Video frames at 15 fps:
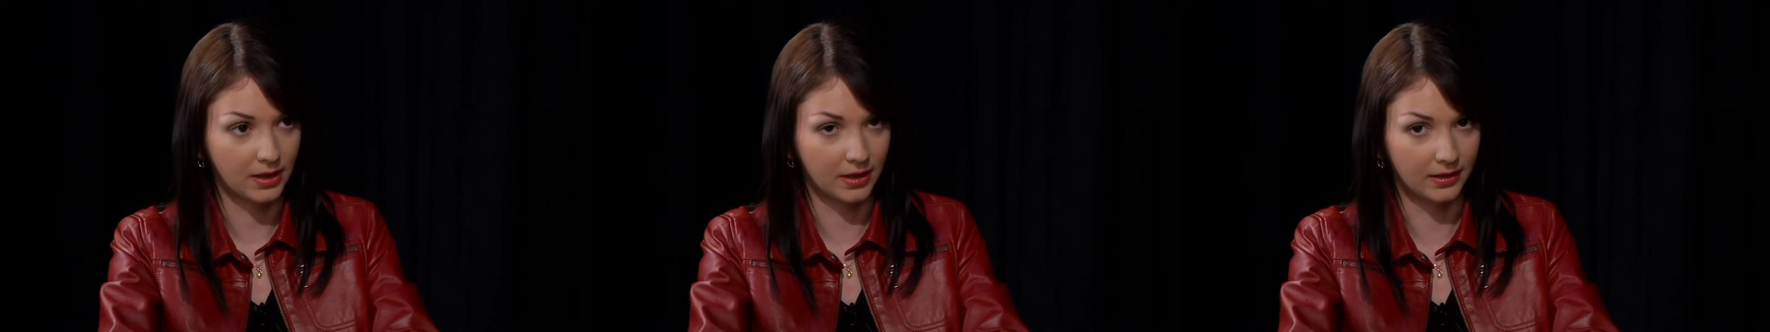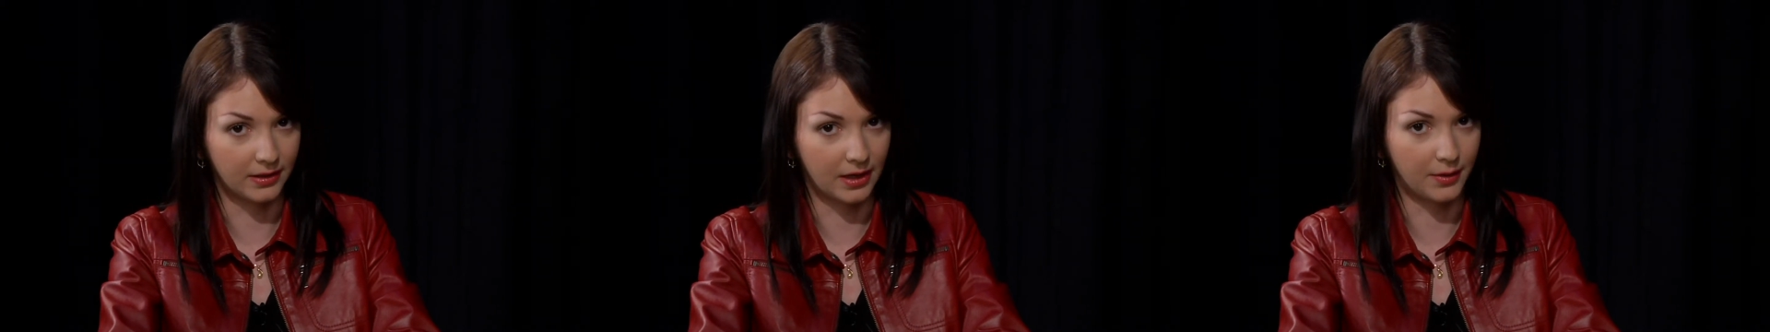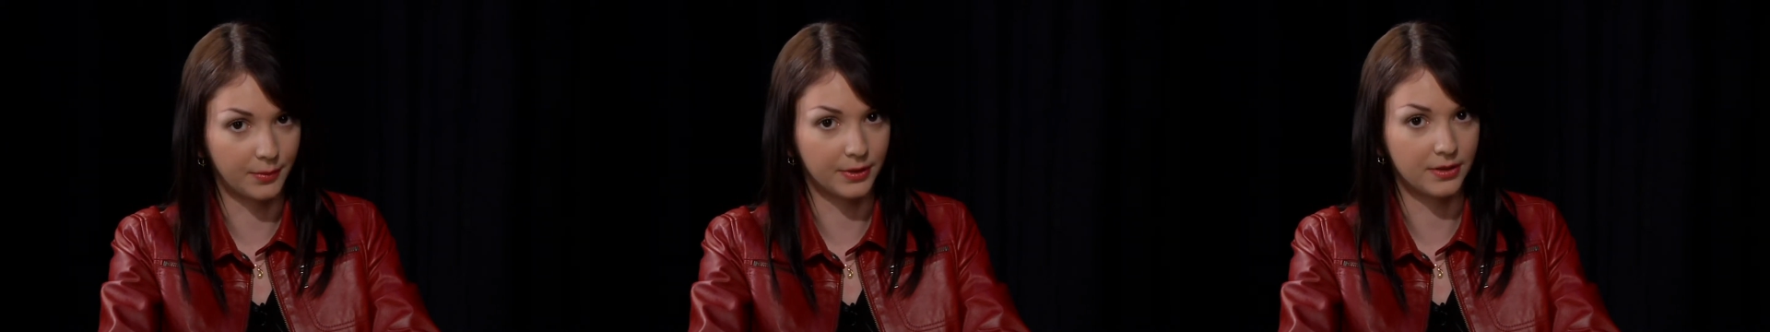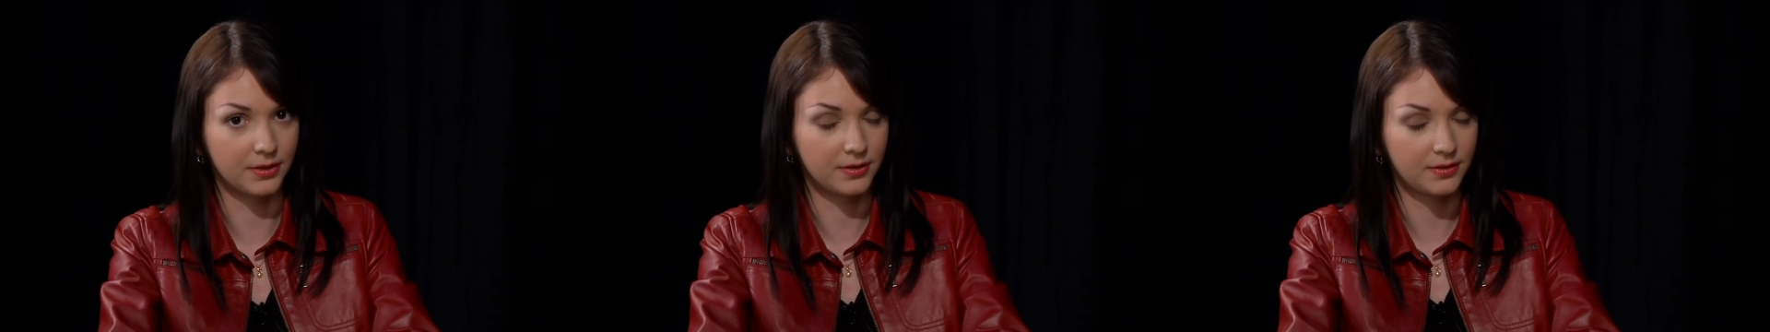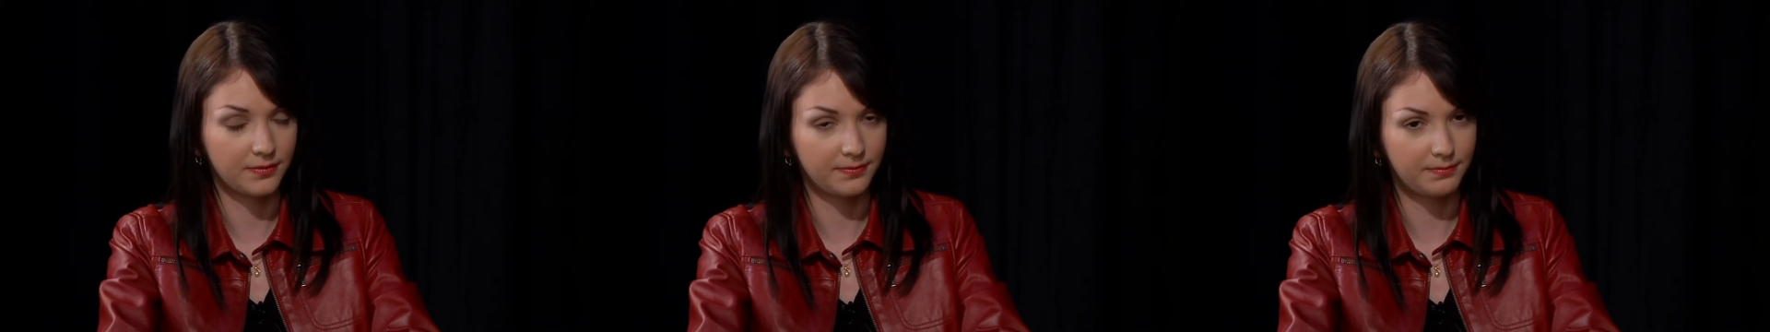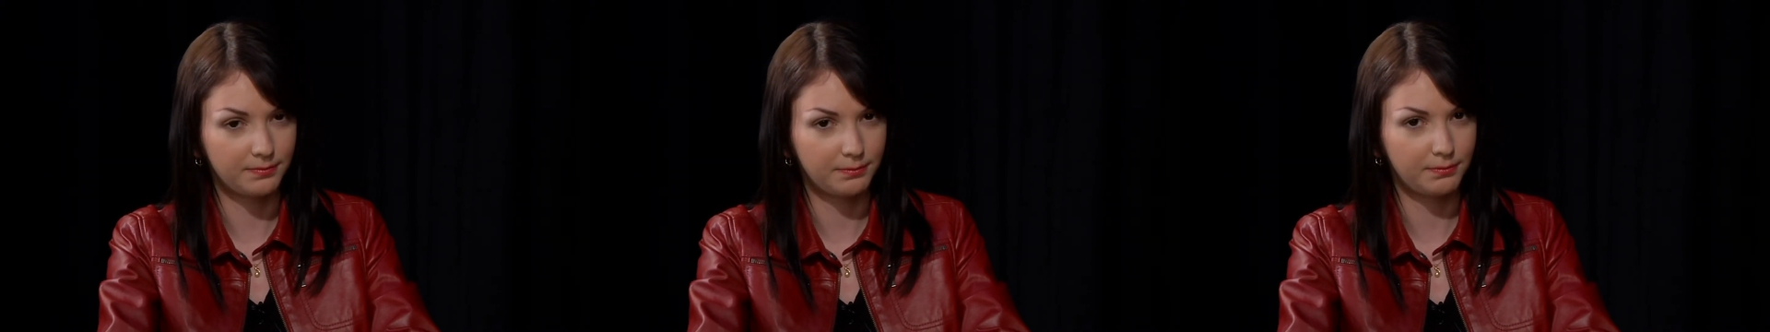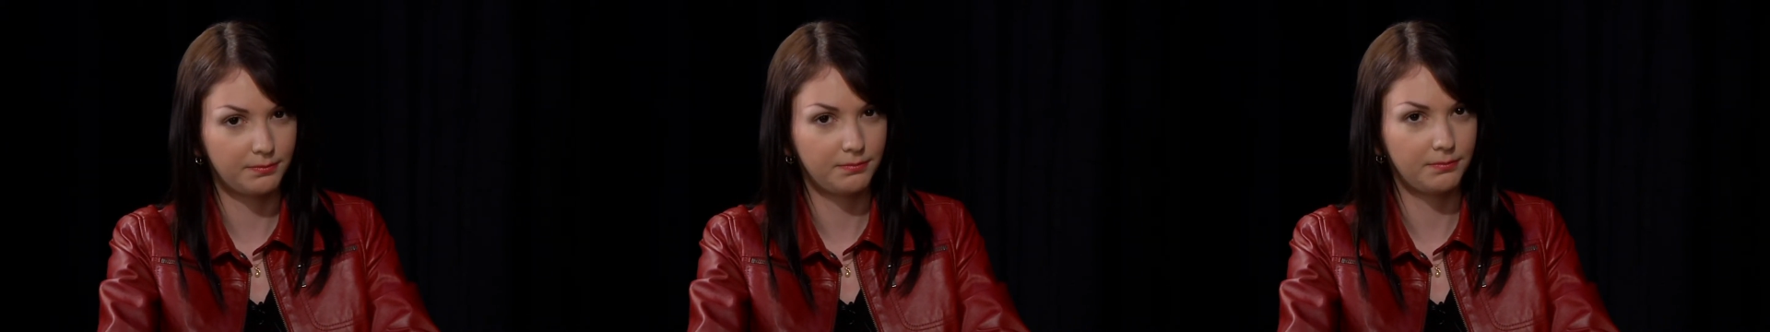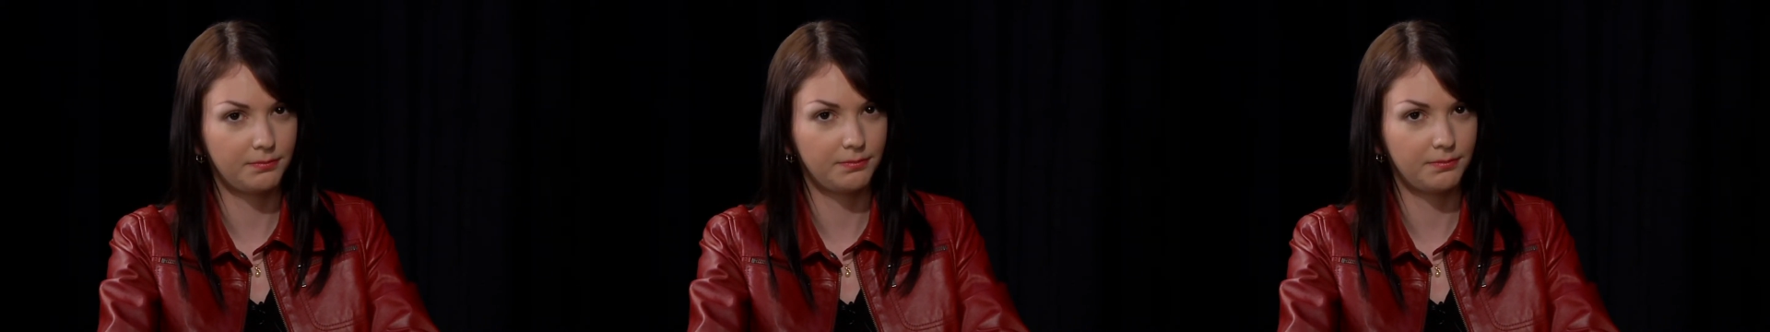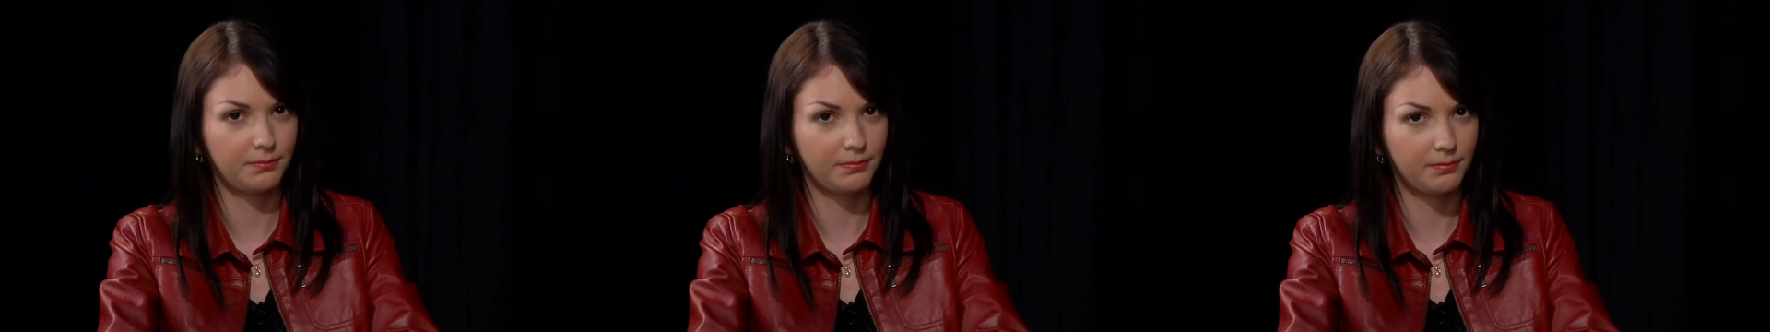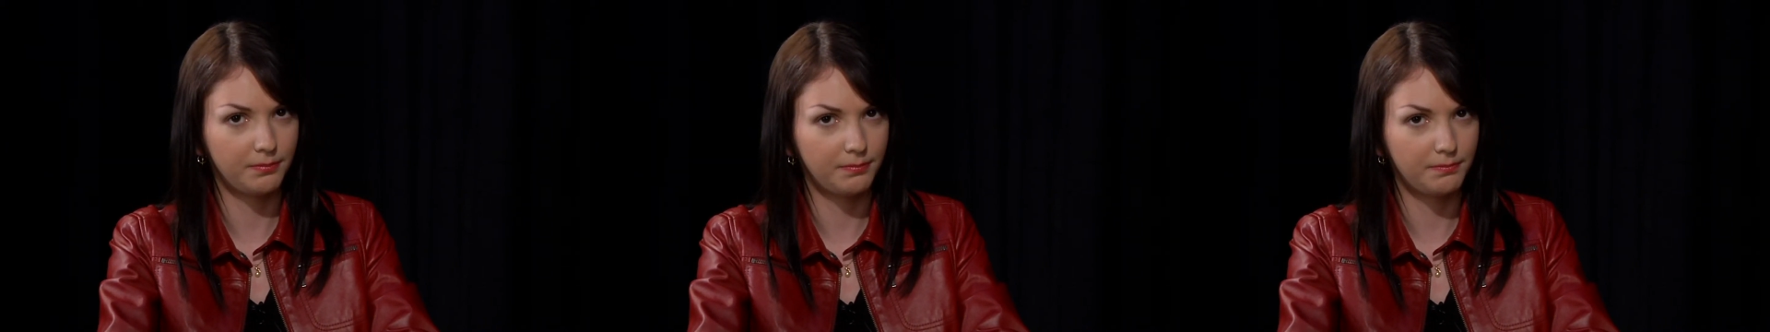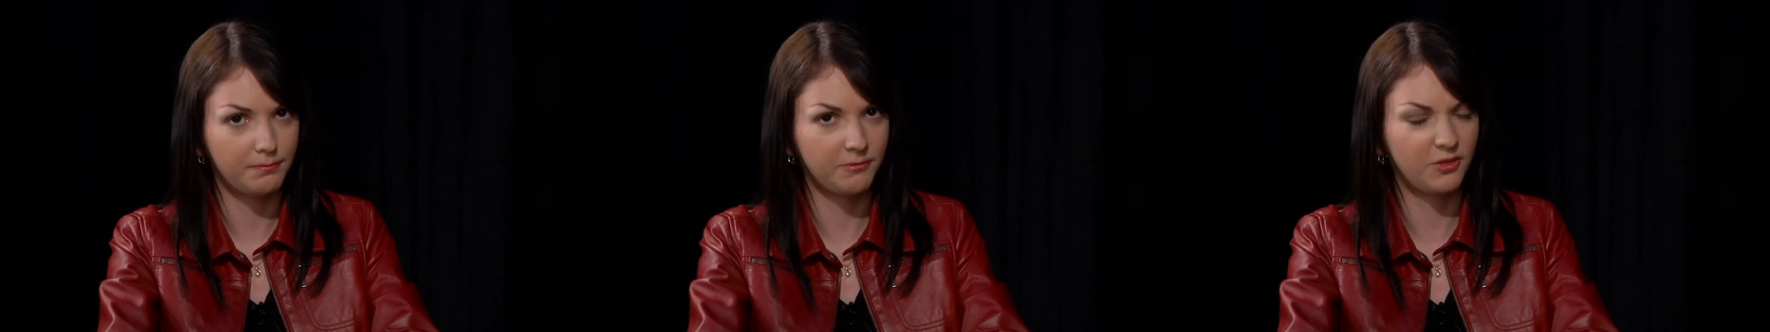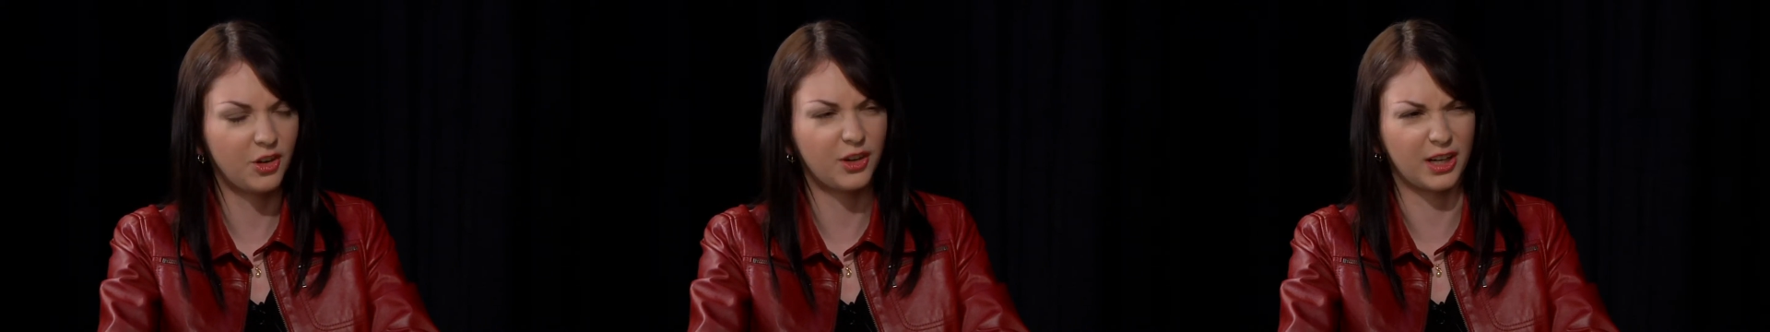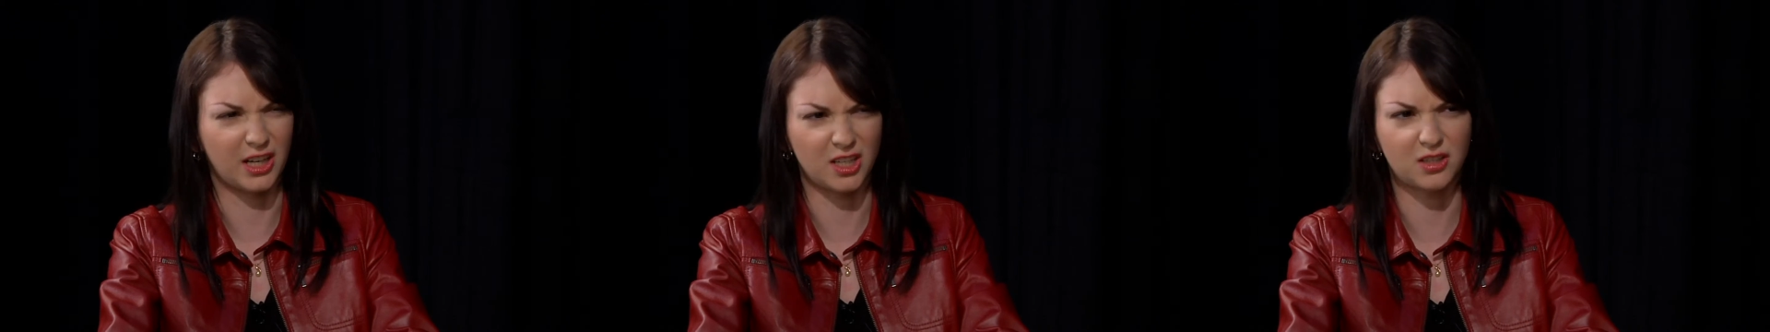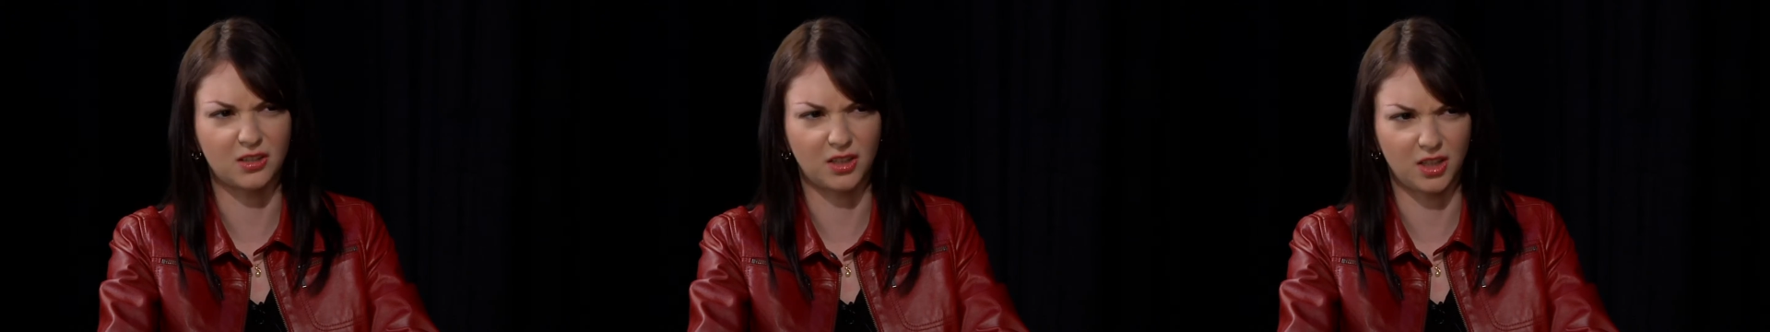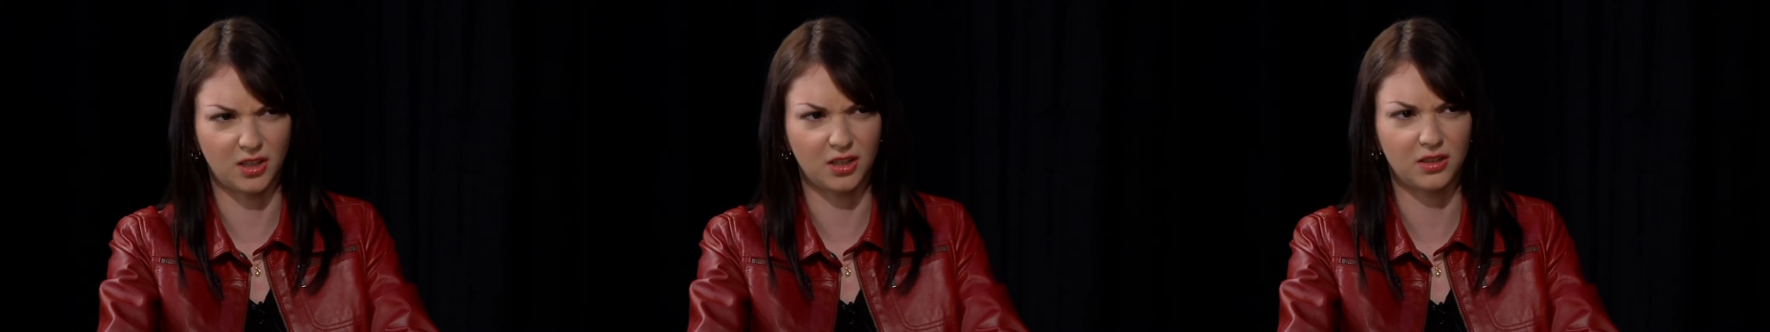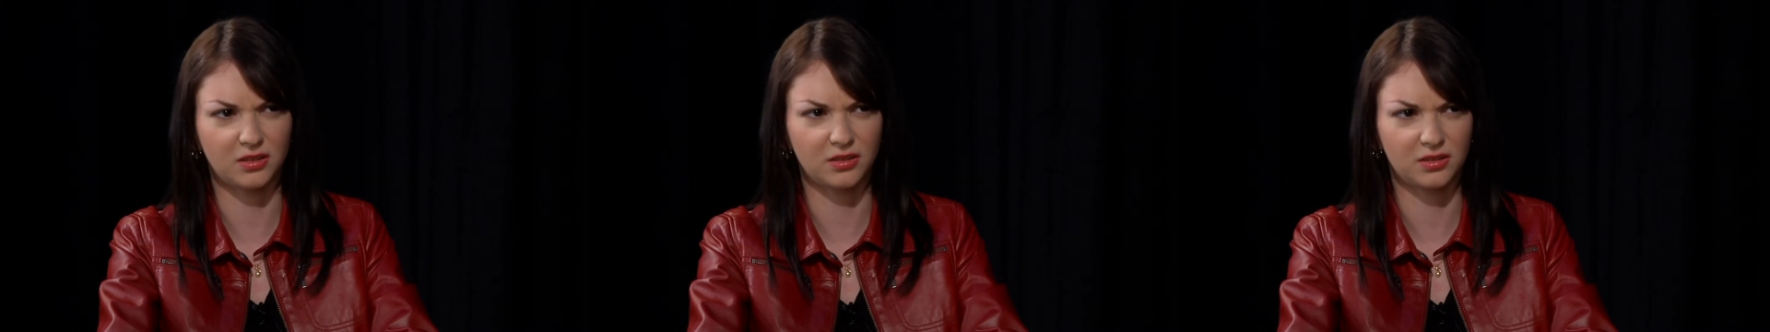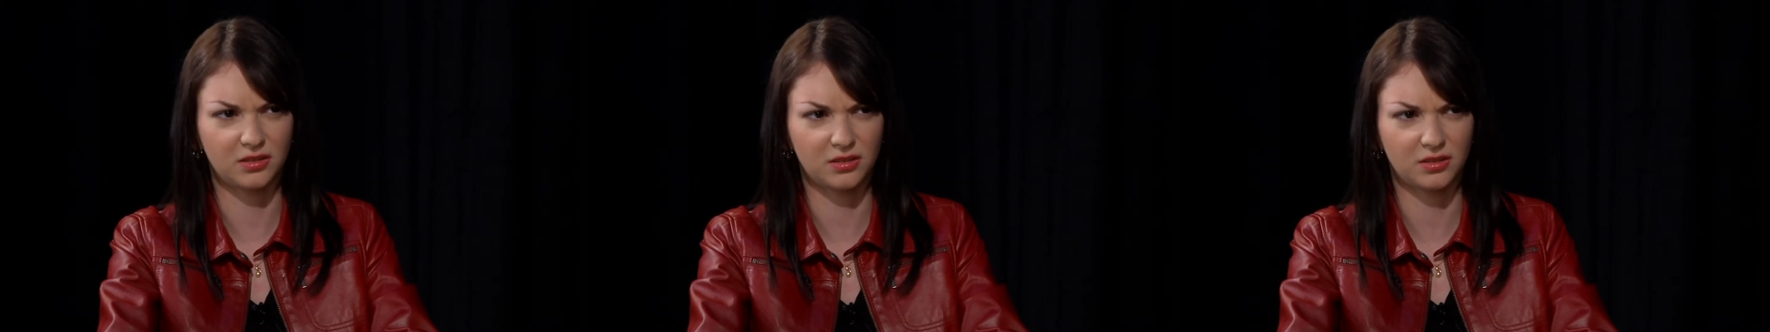And that was very isolating.